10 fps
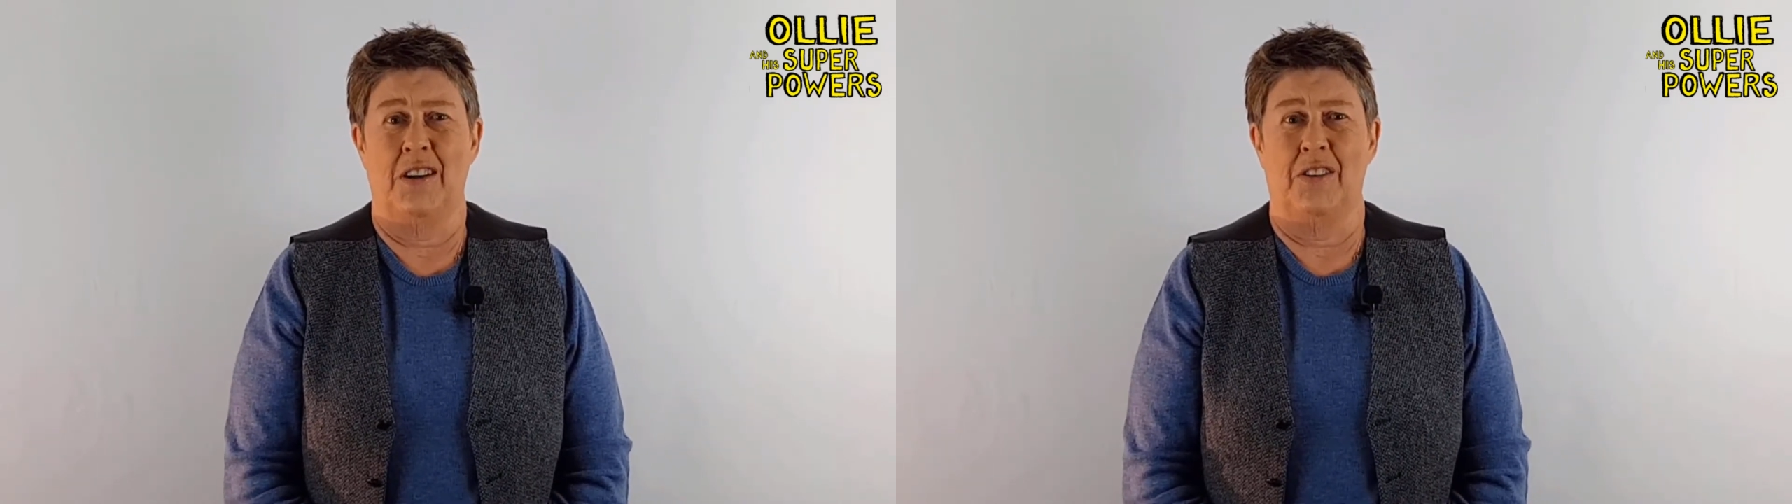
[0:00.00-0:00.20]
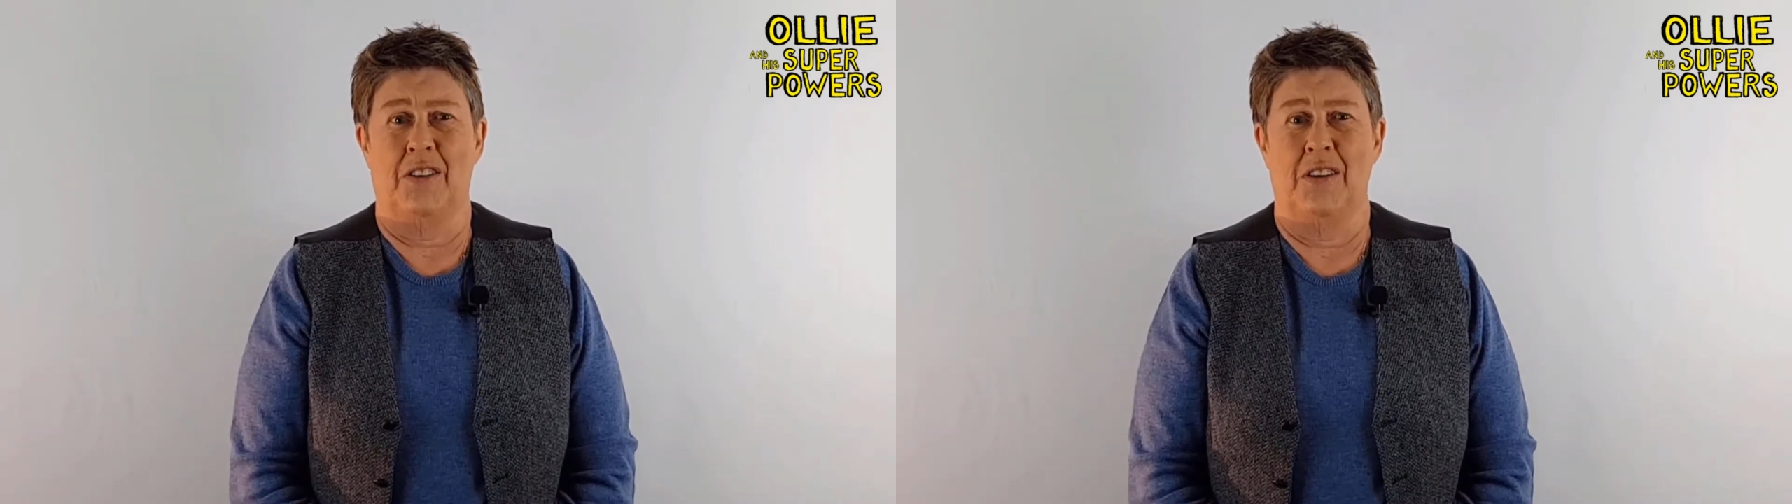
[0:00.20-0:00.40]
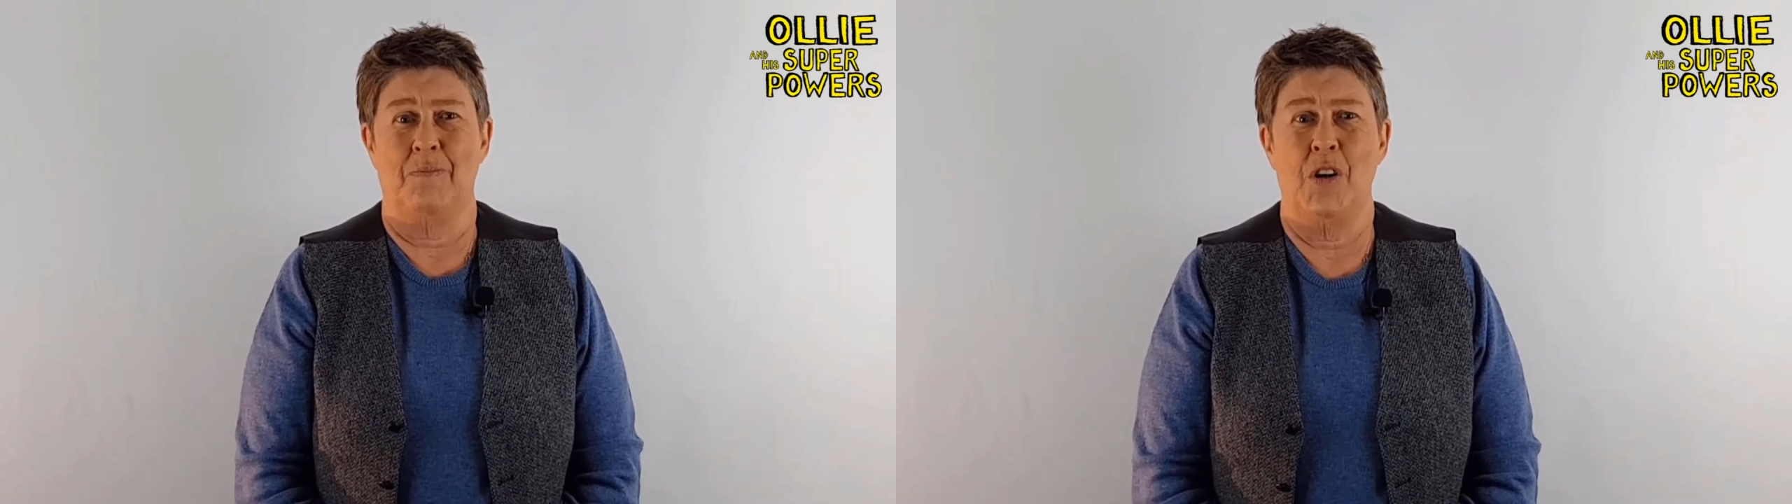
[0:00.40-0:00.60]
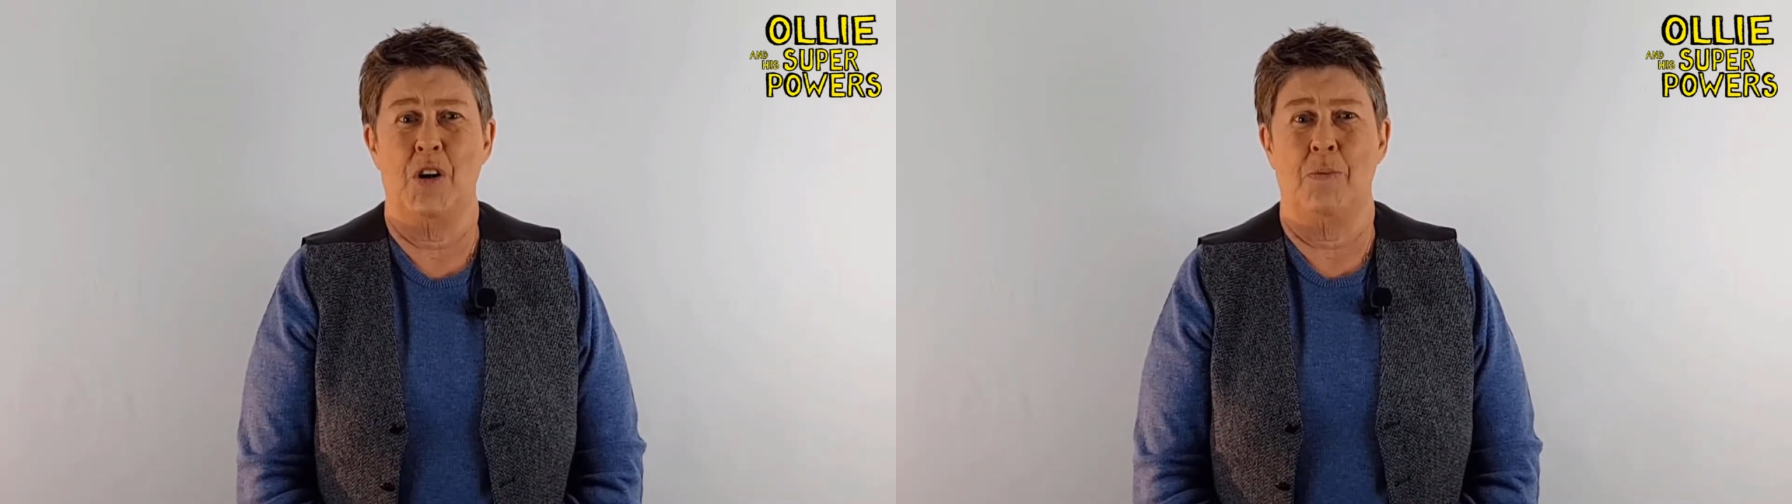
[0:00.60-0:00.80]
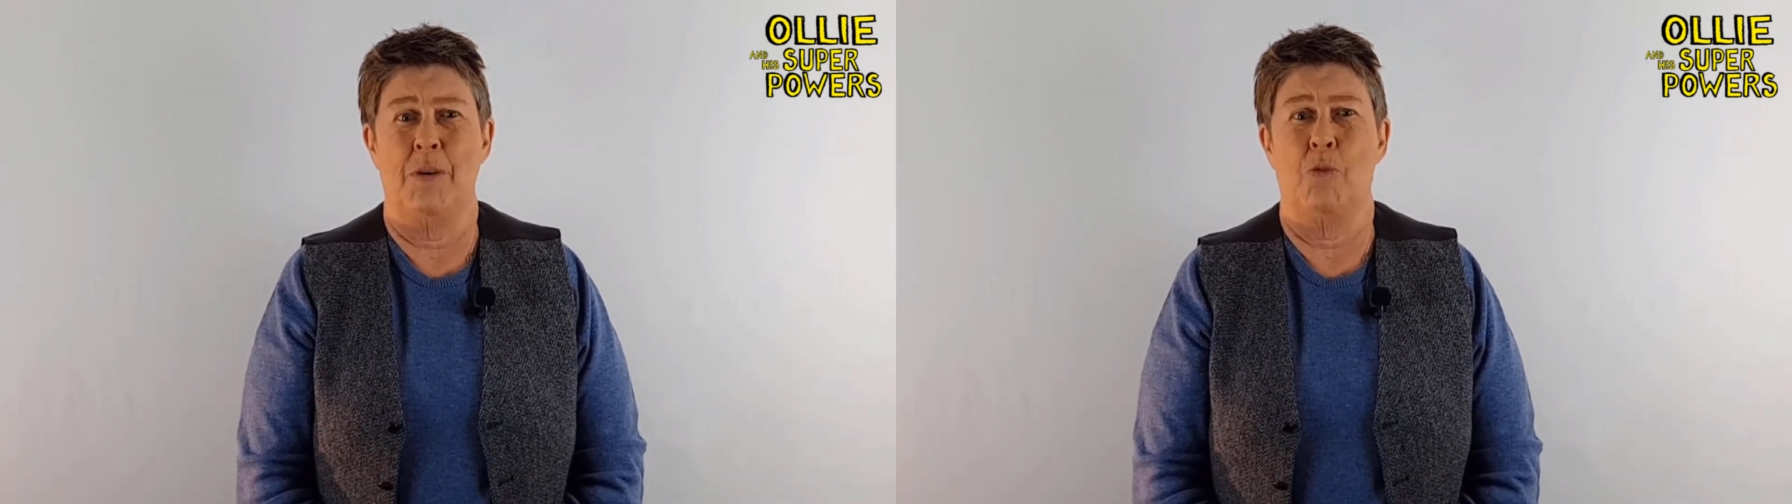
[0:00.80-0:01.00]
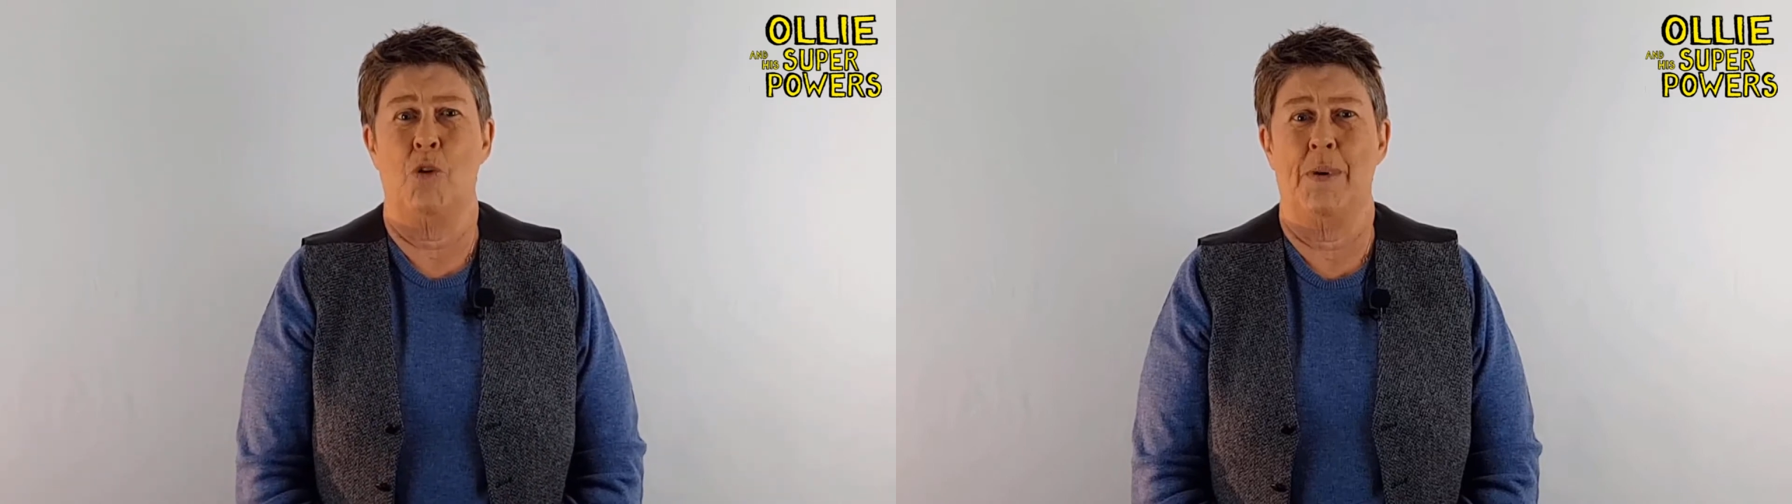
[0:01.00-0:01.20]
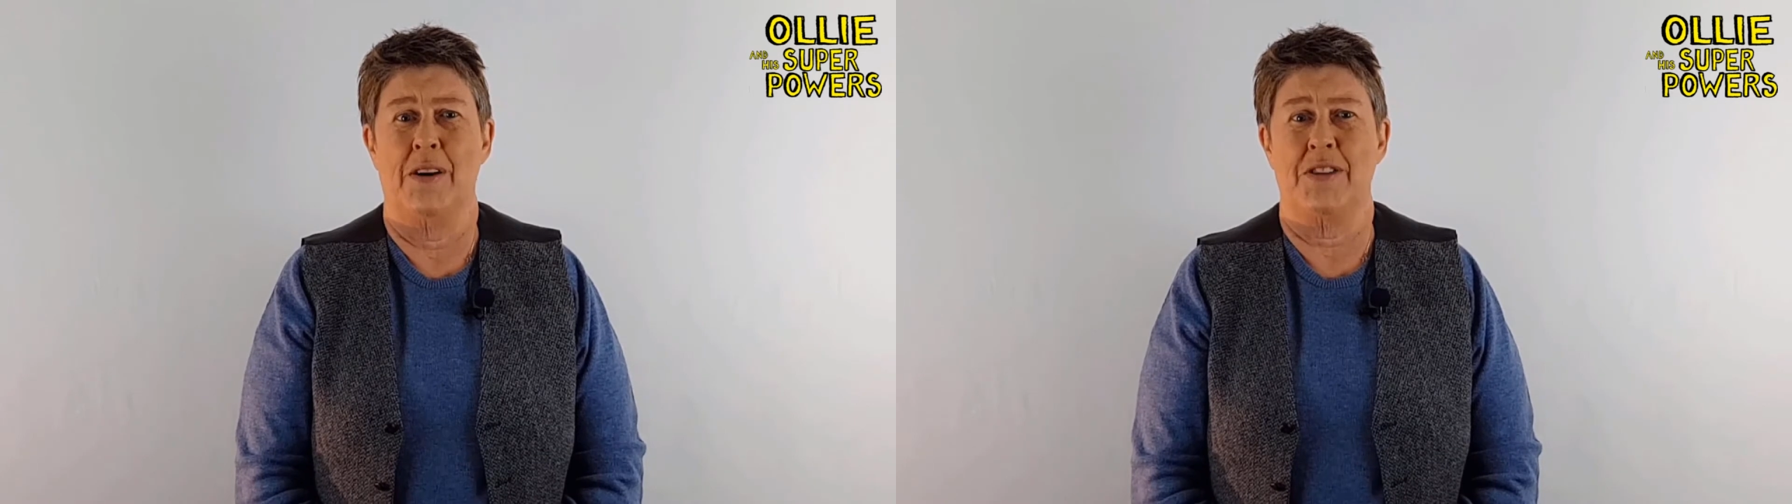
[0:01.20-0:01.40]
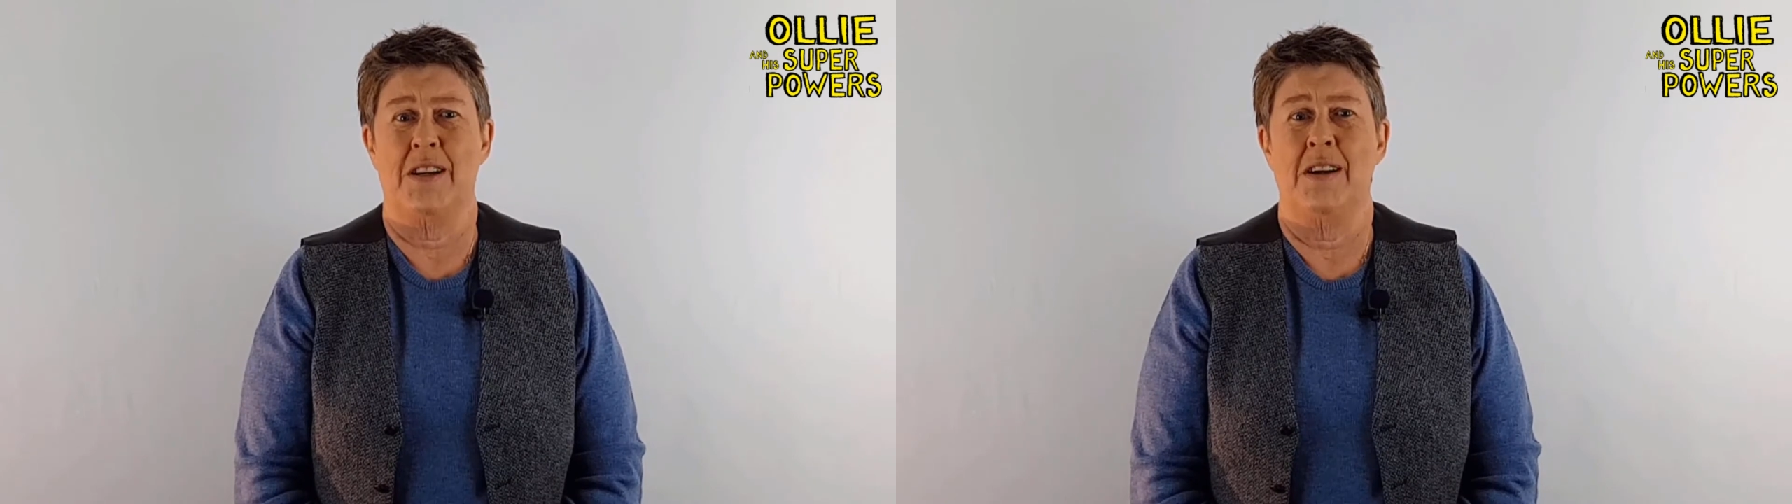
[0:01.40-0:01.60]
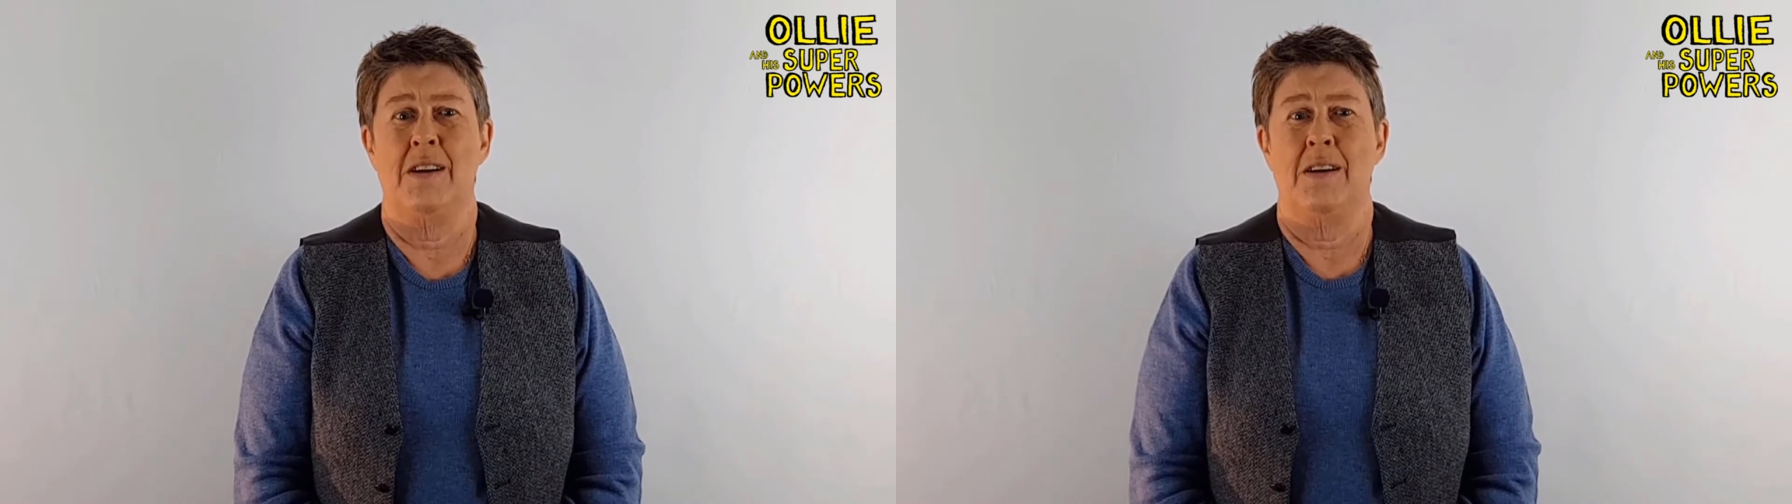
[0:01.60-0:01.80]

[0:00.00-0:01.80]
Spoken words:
because I heard a bit more about it,